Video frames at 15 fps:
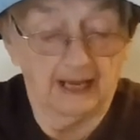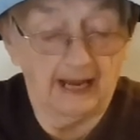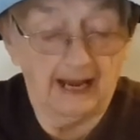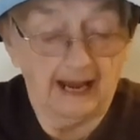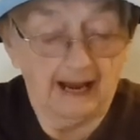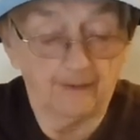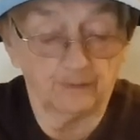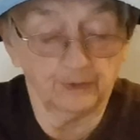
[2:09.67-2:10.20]

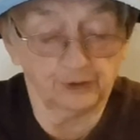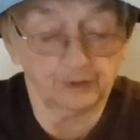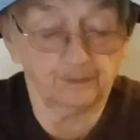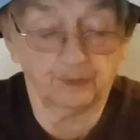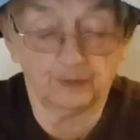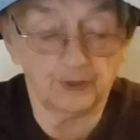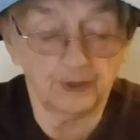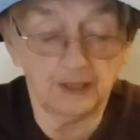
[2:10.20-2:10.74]
I was
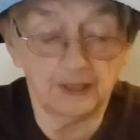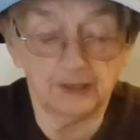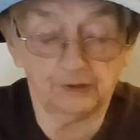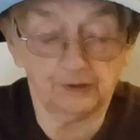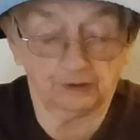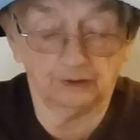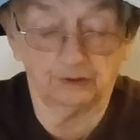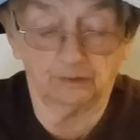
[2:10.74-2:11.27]

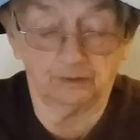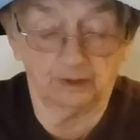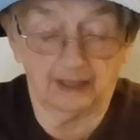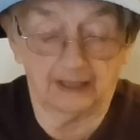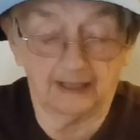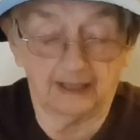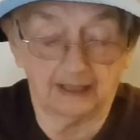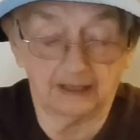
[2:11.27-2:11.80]
preschool
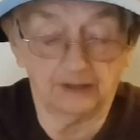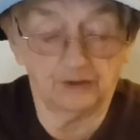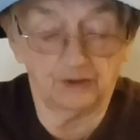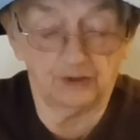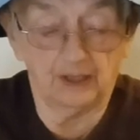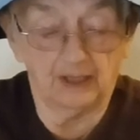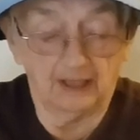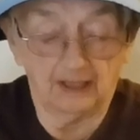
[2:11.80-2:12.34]
age
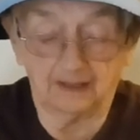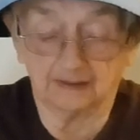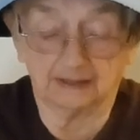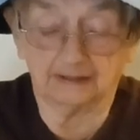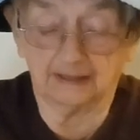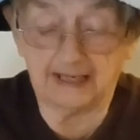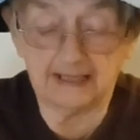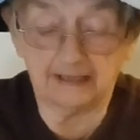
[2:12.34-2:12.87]
in the
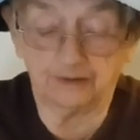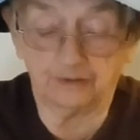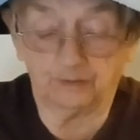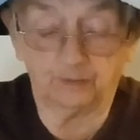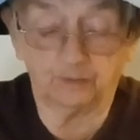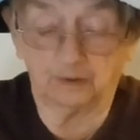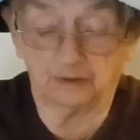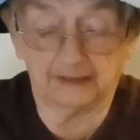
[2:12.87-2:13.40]
late
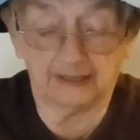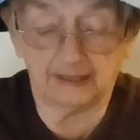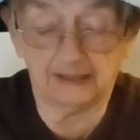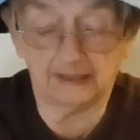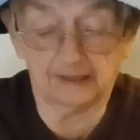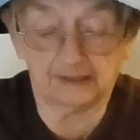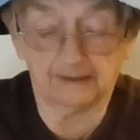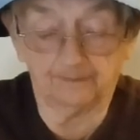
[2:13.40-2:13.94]

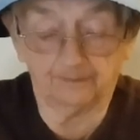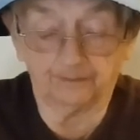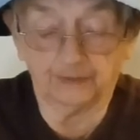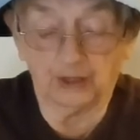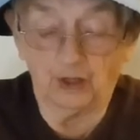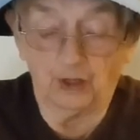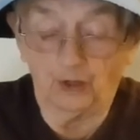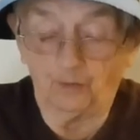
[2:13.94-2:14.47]
20s
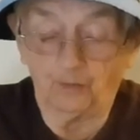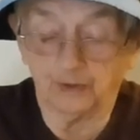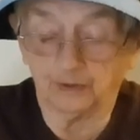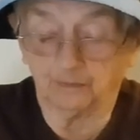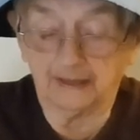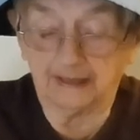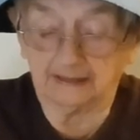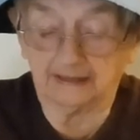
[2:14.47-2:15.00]
when
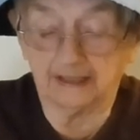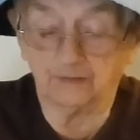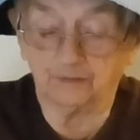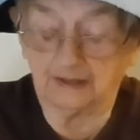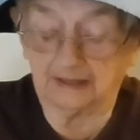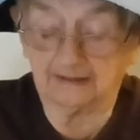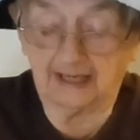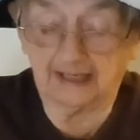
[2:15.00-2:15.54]
we lived
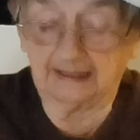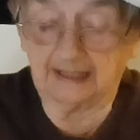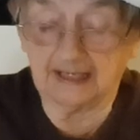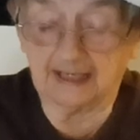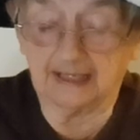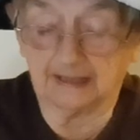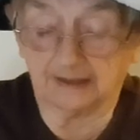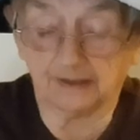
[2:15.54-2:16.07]
in that
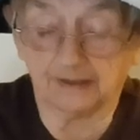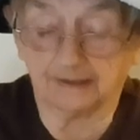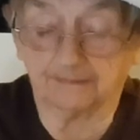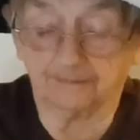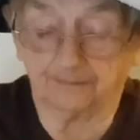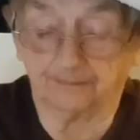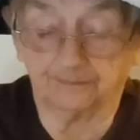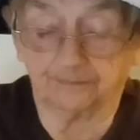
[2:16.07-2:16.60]
house.
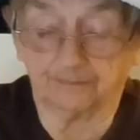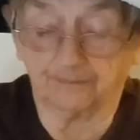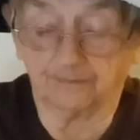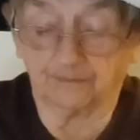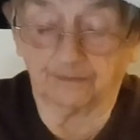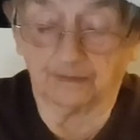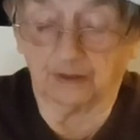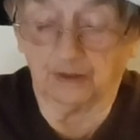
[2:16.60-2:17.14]

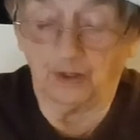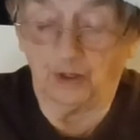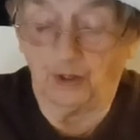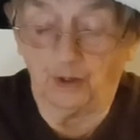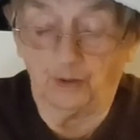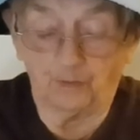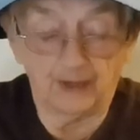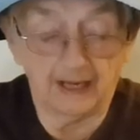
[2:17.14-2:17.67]

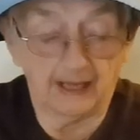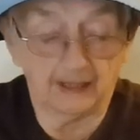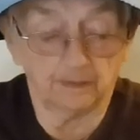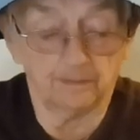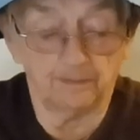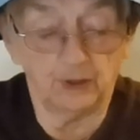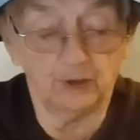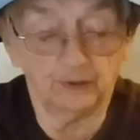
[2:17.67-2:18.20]
We had a
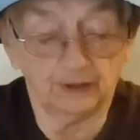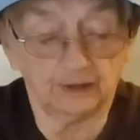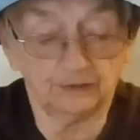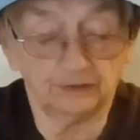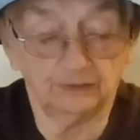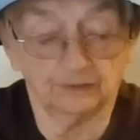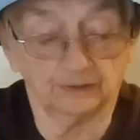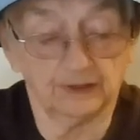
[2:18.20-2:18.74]
Buick
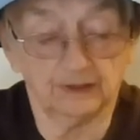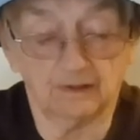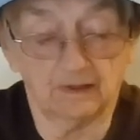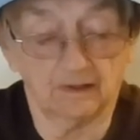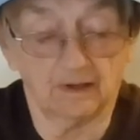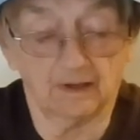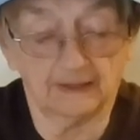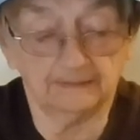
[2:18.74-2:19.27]
touring
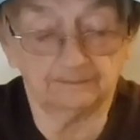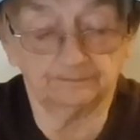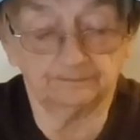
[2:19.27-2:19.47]
car,